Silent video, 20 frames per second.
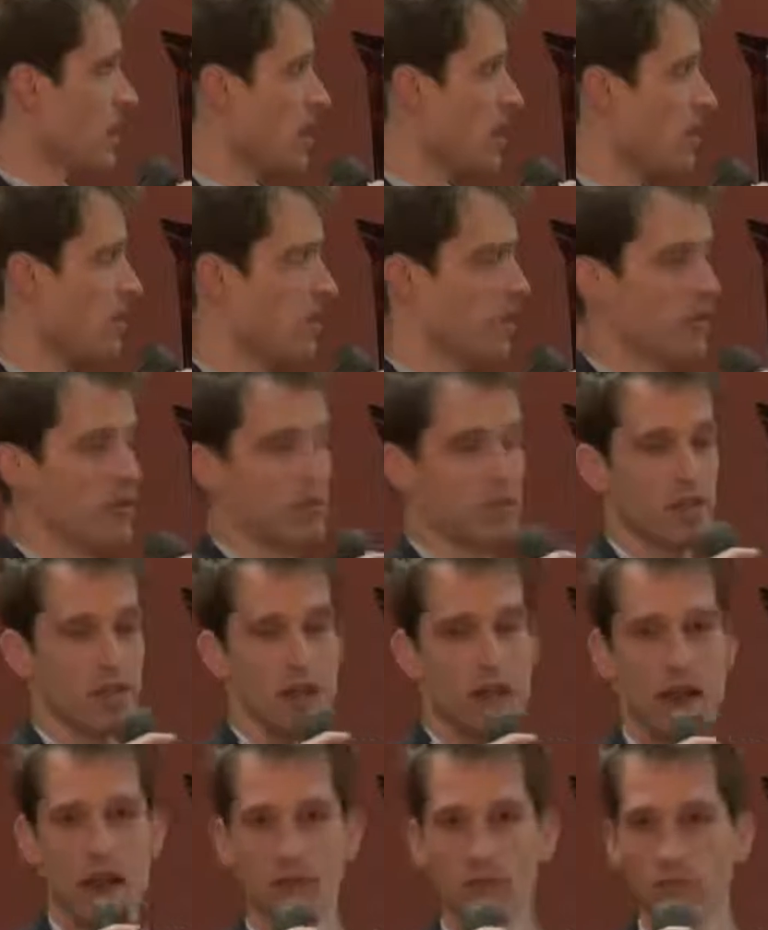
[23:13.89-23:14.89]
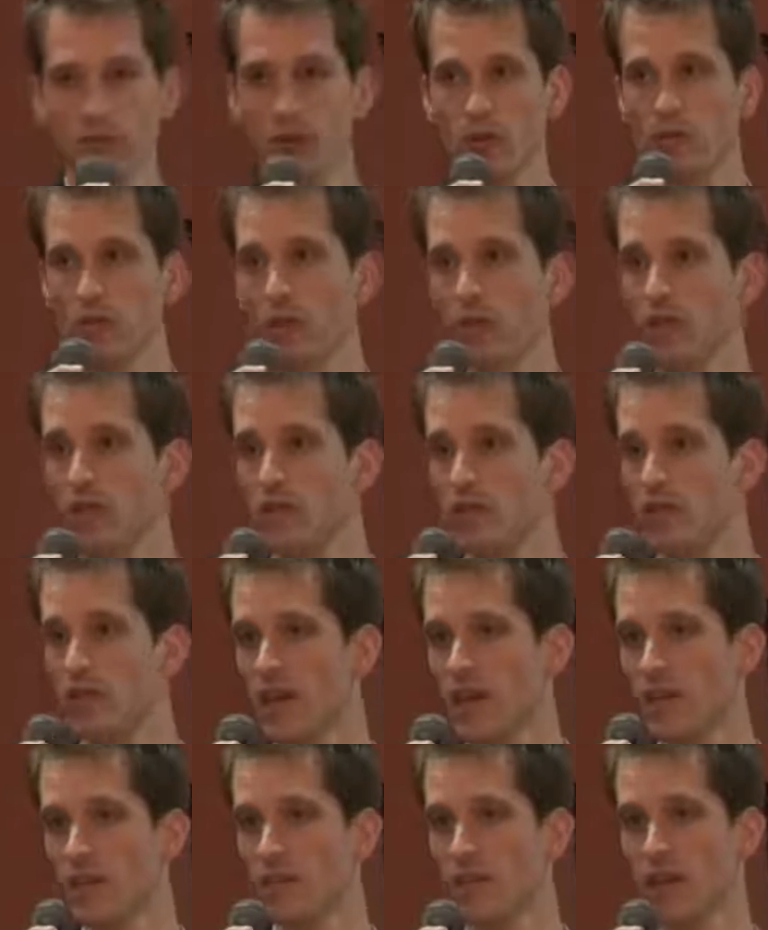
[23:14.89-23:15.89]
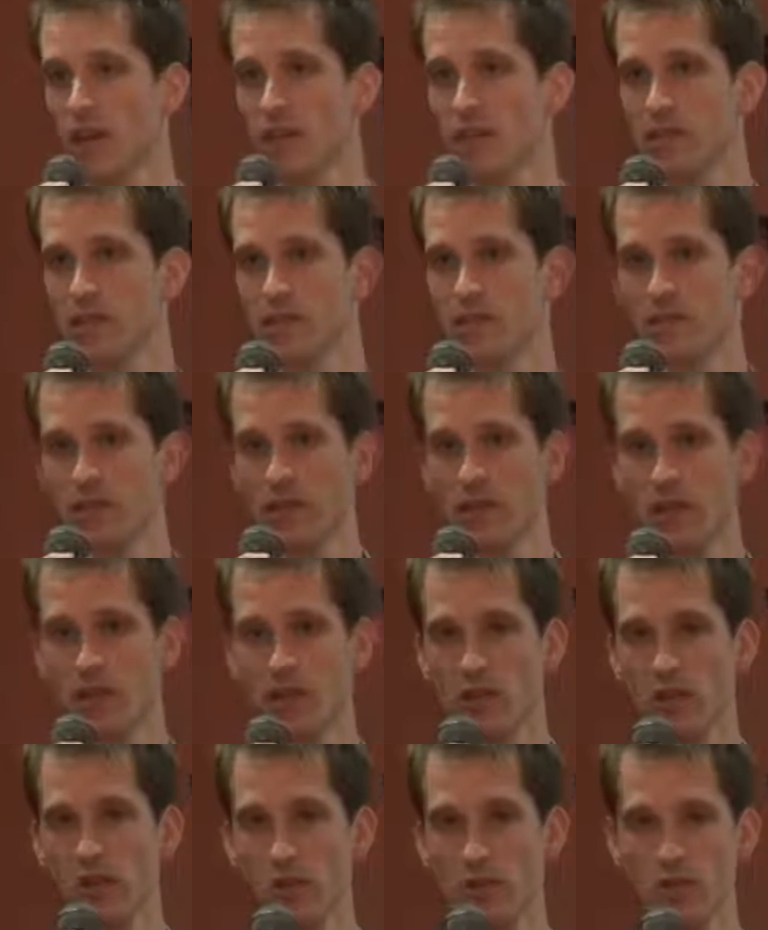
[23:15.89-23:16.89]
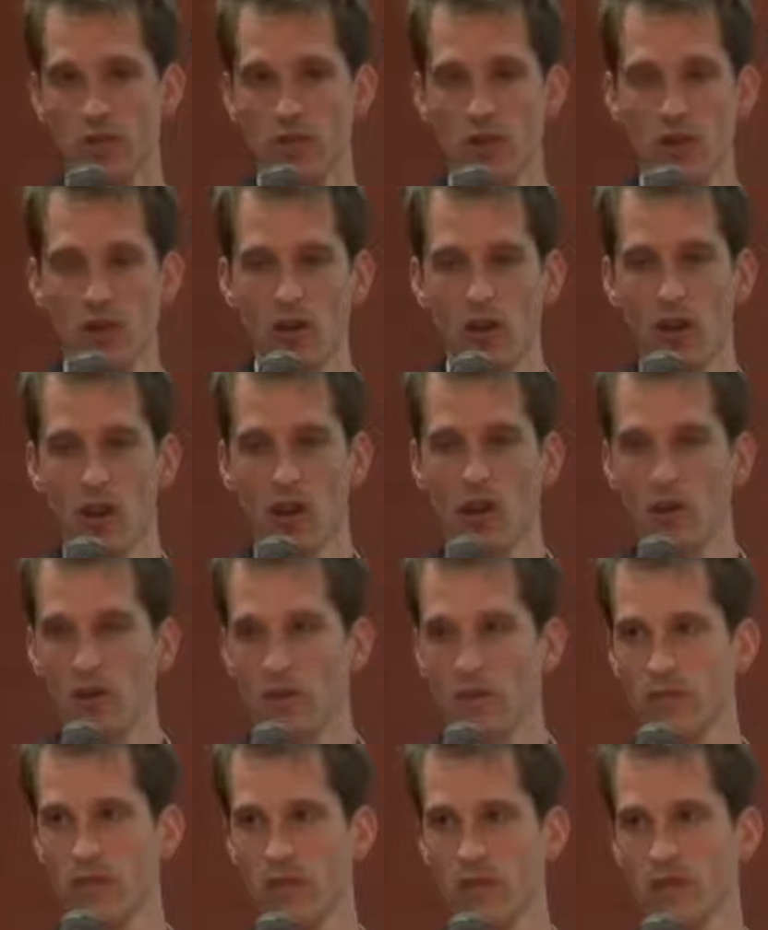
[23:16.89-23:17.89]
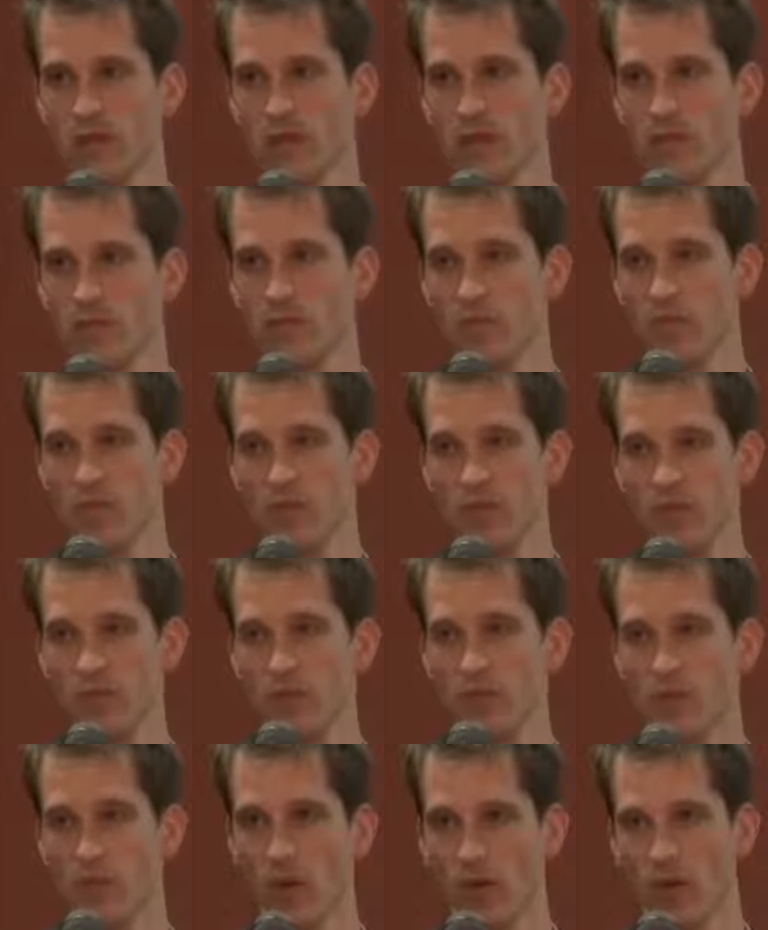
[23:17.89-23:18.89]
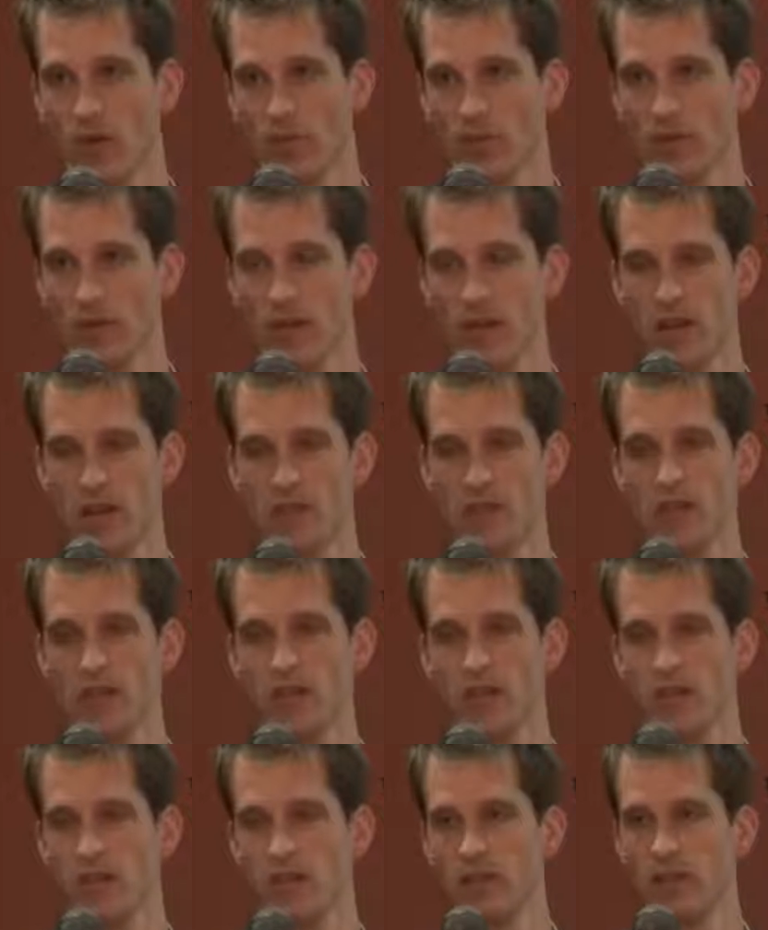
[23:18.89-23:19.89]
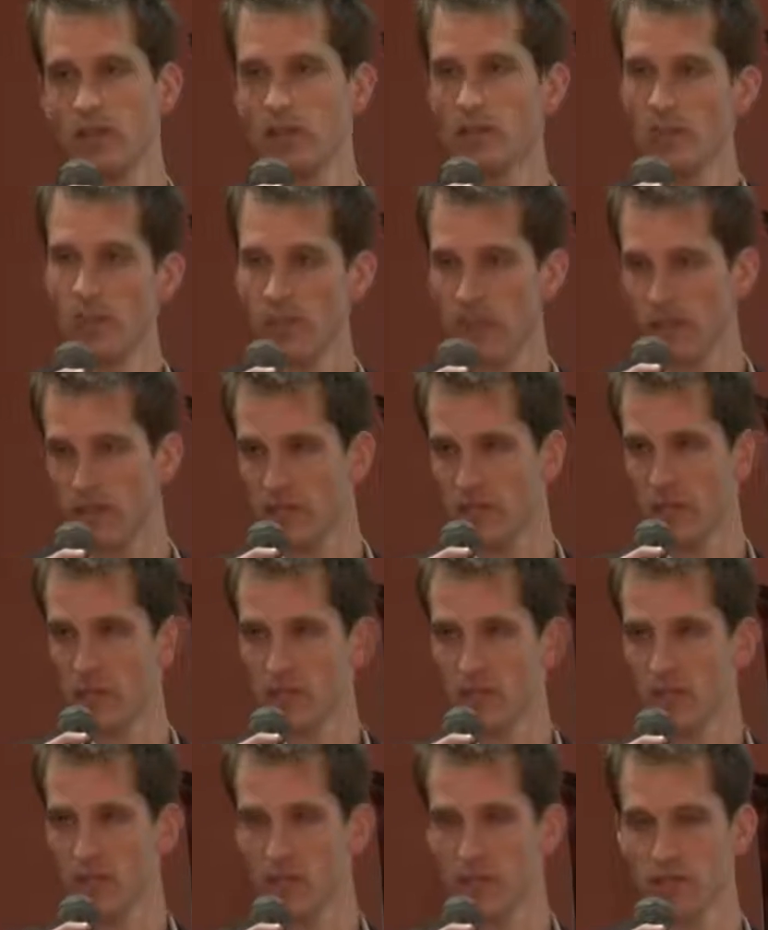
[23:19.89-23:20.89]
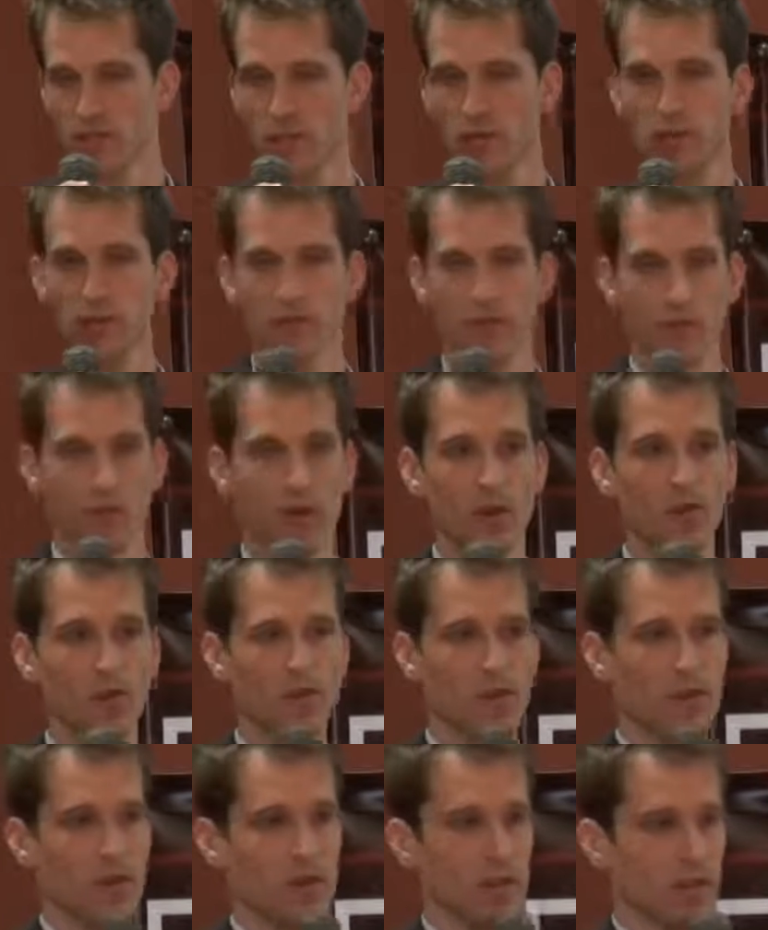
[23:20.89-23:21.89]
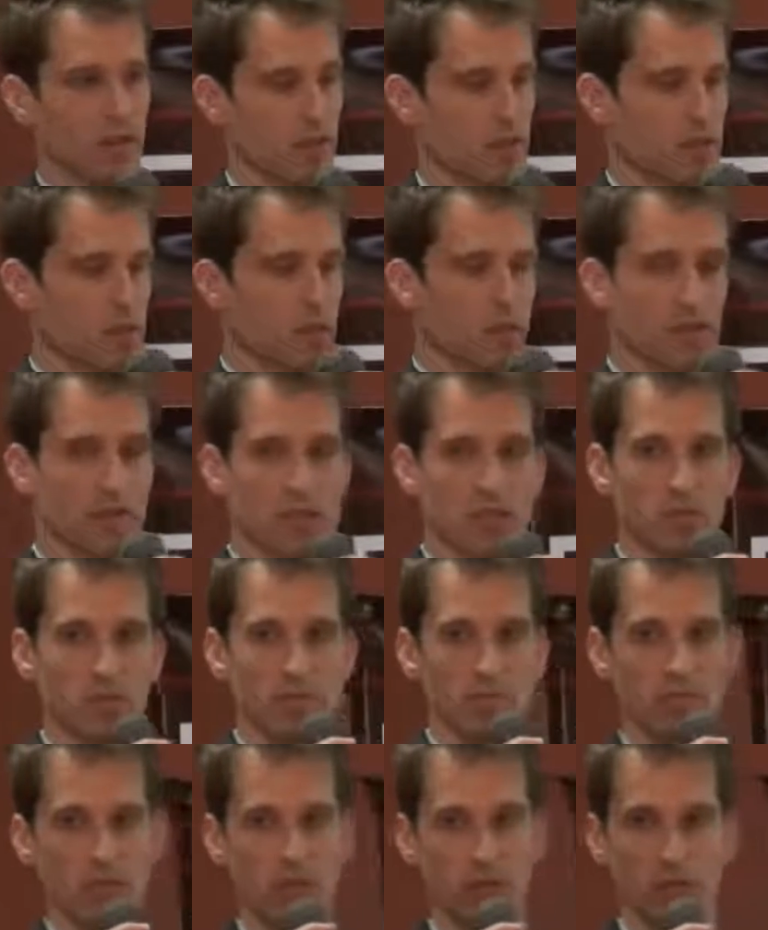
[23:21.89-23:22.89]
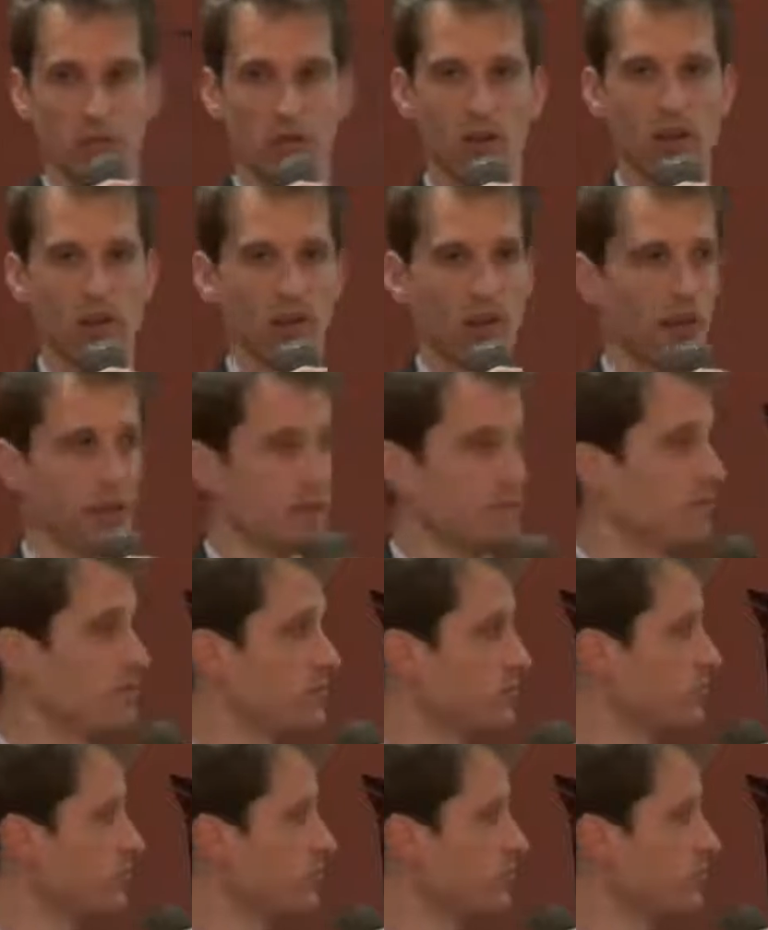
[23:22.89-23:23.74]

And there is an ever-growing database that includes all of the assessments, recommendations, implementations from the Industrial Assessment Center online.